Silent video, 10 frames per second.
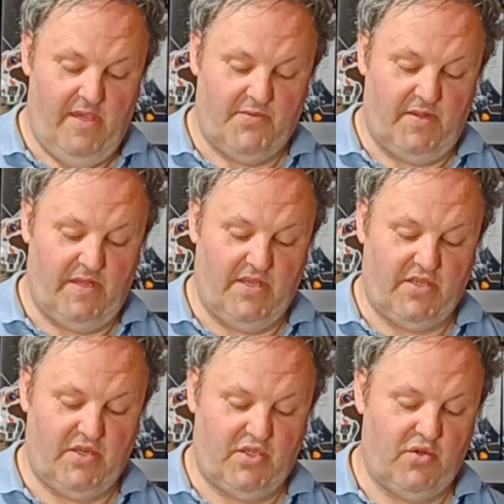It's been
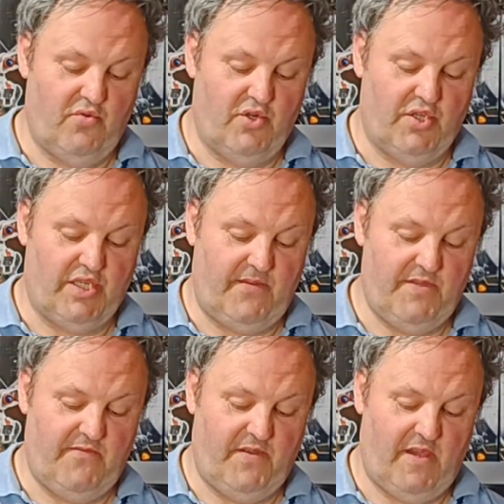listed
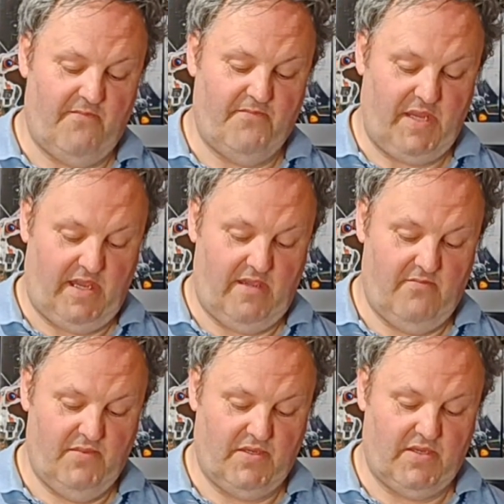275
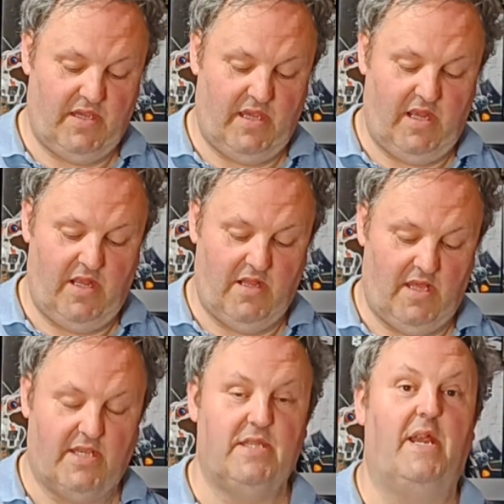times in the
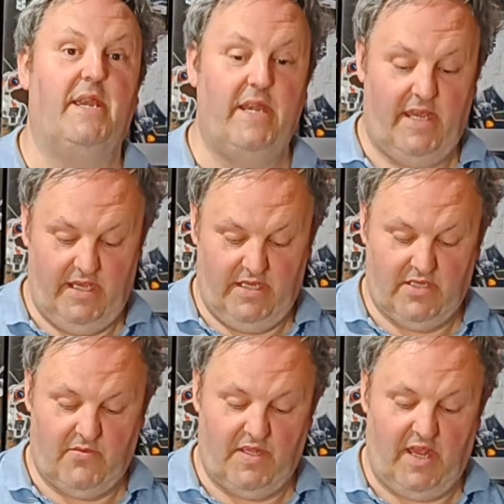last 90
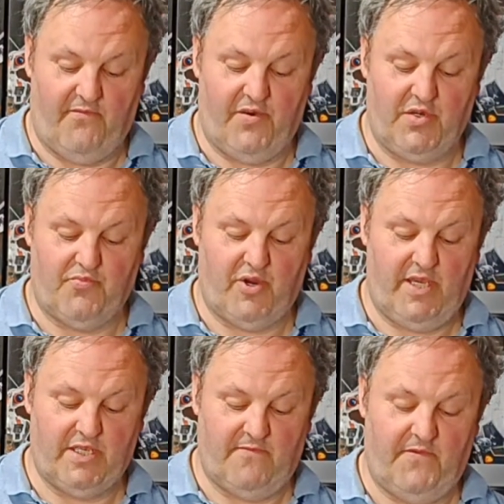days with an average
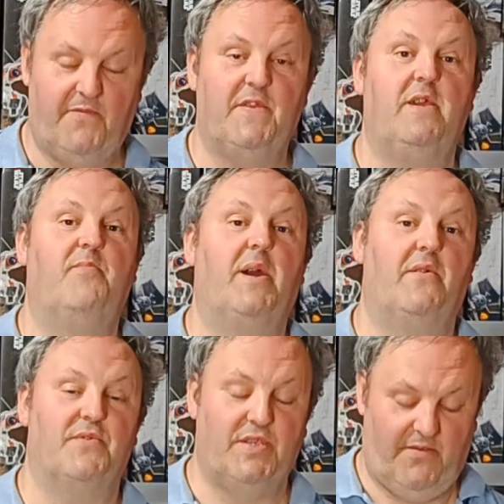price of
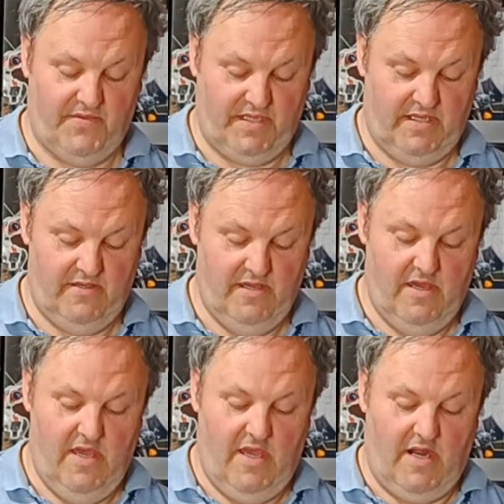£15.70,
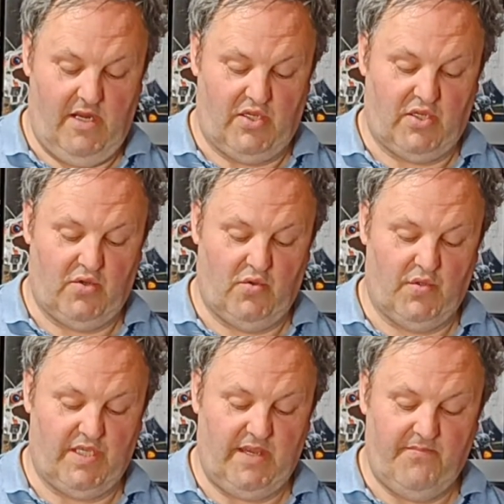and it's
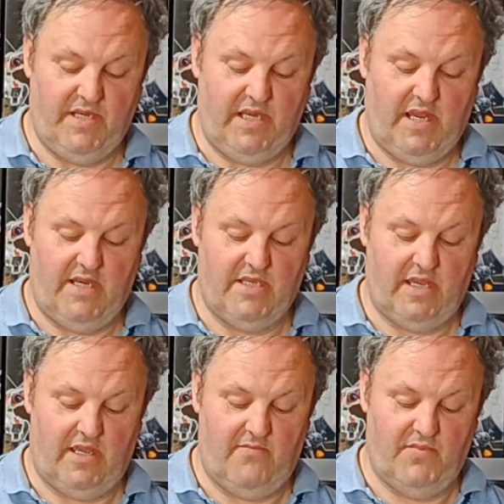sold 79
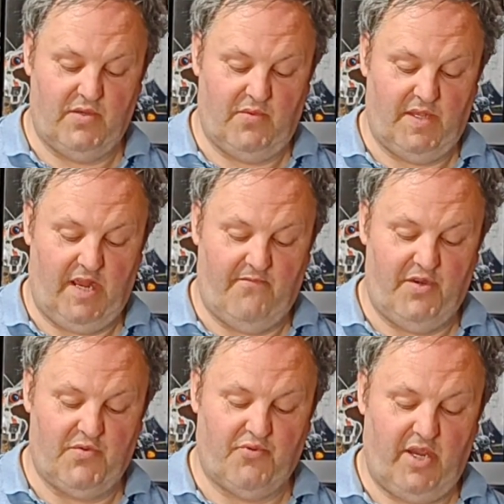times with an
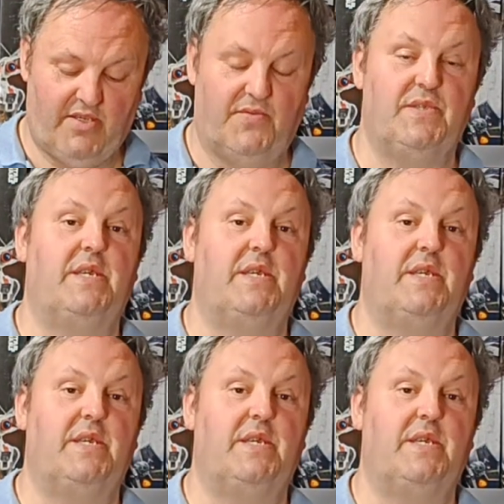average price of